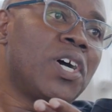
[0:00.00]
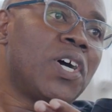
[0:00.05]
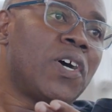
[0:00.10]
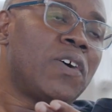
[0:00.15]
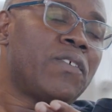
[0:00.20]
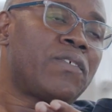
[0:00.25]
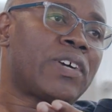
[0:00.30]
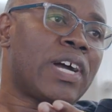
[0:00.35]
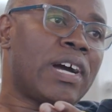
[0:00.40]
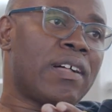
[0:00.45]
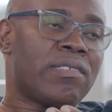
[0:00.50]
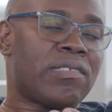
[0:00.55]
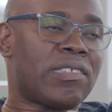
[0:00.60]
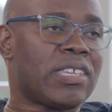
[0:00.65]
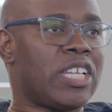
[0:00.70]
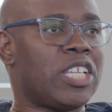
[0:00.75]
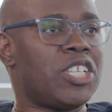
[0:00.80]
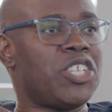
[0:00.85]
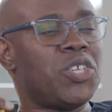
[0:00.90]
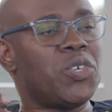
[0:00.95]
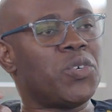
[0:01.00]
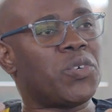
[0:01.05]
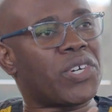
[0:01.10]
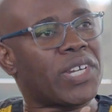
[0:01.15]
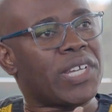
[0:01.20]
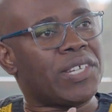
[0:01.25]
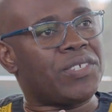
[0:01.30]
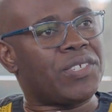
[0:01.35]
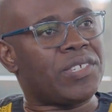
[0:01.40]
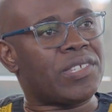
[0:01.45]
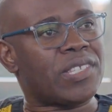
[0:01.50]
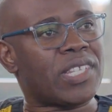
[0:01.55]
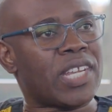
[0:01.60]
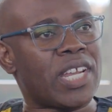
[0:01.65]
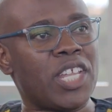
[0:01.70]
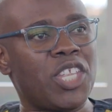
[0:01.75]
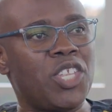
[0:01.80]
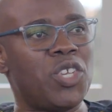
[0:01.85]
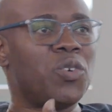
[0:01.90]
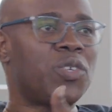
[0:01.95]
of council, new
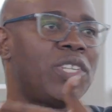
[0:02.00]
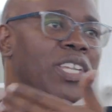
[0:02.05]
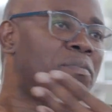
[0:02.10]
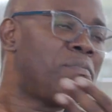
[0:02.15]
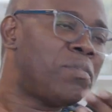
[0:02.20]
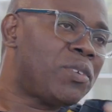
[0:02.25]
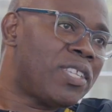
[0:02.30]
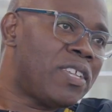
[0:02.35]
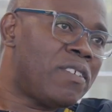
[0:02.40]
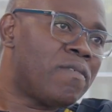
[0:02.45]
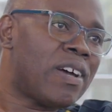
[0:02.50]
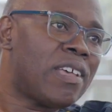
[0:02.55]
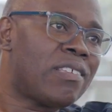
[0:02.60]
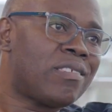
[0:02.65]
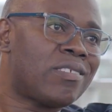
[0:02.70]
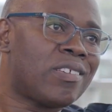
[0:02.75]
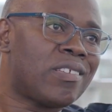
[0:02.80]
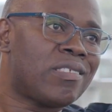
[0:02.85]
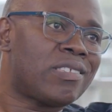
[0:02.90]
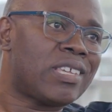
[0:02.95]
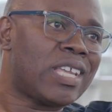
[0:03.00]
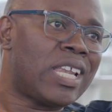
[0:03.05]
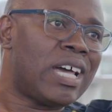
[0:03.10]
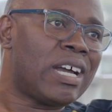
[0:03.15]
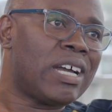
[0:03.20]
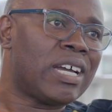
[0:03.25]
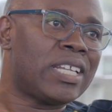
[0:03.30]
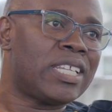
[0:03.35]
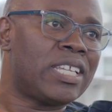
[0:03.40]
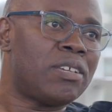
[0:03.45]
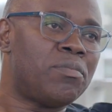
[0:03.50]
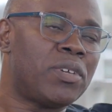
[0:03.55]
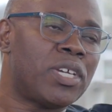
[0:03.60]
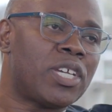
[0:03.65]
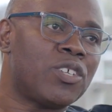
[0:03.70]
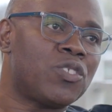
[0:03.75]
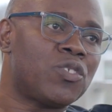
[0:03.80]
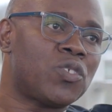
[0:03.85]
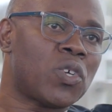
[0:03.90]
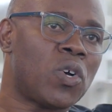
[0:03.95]
registrar, new deputy vice-chancellor
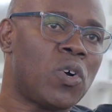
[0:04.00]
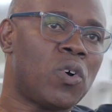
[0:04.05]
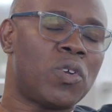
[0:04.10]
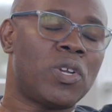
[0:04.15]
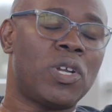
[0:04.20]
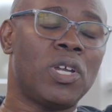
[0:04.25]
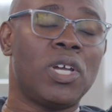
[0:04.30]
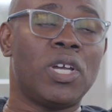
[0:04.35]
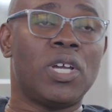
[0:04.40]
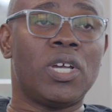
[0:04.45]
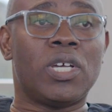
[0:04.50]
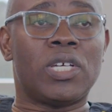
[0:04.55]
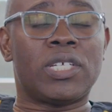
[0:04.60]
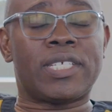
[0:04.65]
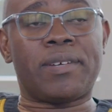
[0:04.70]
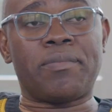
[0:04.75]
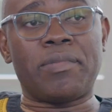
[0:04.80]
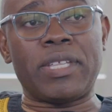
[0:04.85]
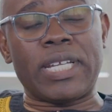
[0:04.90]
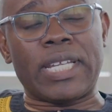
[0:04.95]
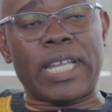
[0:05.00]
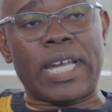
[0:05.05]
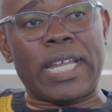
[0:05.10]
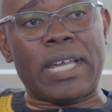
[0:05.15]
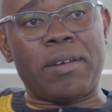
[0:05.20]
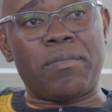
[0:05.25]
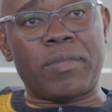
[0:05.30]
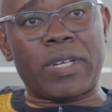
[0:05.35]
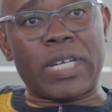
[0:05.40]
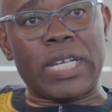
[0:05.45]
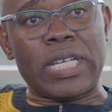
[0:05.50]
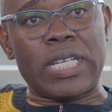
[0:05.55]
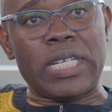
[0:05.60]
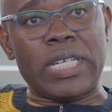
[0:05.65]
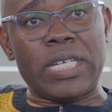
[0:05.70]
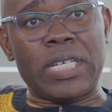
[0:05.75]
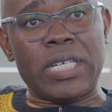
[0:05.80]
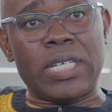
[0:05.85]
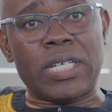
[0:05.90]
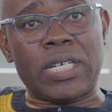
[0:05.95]
academic, and so on. Something that I'm
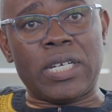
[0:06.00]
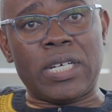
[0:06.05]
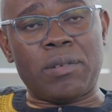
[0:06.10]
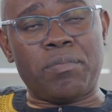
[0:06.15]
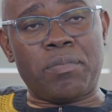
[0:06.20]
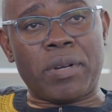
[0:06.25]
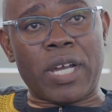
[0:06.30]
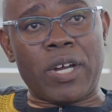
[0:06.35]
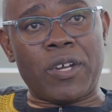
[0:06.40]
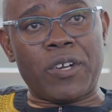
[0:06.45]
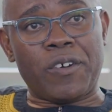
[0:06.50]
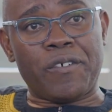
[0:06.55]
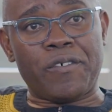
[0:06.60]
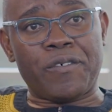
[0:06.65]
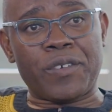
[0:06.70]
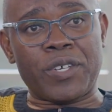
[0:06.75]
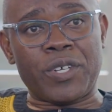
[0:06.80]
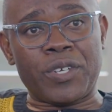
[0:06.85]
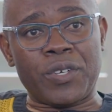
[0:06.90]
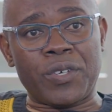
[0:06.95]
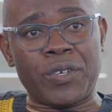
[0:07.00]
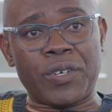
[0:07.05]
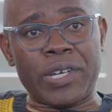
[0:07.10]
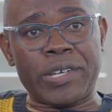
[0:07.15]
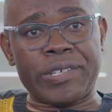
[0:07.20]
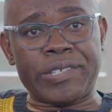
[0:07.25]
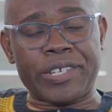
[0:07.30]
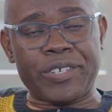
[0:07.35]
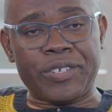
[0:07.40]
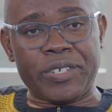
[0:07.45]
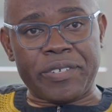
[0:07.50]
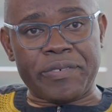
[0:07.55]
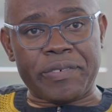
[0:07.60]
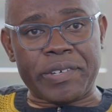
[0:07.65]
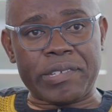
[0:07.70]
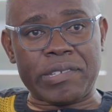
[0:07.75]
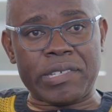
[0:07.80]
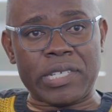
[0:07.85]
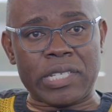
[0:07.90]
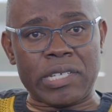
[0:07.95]
really proud of, as a
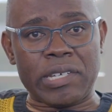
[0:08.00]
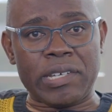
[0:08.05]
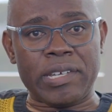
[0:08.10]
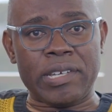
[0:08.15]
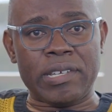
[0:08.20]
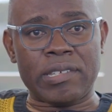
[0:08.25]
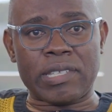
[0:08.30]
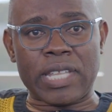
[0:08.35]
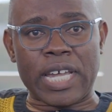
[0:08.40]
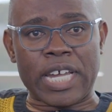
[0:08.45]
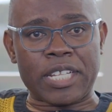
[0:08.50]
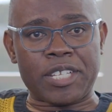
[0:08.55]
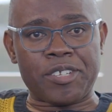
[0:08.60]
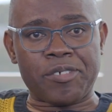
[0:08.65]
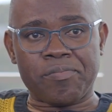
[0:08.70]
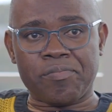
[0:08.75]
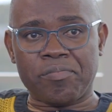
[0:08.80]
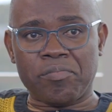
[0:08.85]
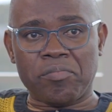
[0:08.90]
university is that,